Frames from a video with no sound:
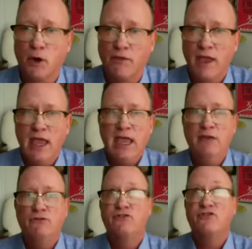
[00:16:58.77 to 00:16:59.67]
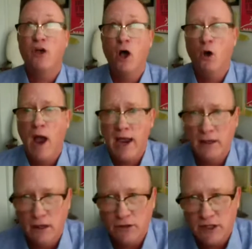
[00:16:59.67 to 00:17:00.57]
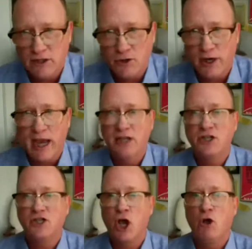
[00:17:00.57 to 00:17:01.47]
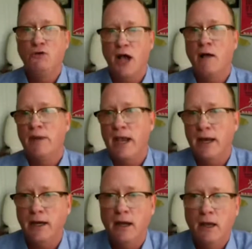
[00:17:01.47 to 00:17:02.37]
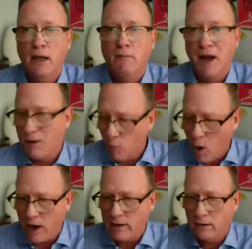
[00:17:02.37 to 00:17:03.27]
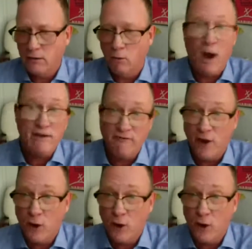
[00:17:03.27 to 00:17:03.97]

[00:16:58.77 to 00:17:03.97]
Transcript: birth is so Anglo-centric and so dominated by what white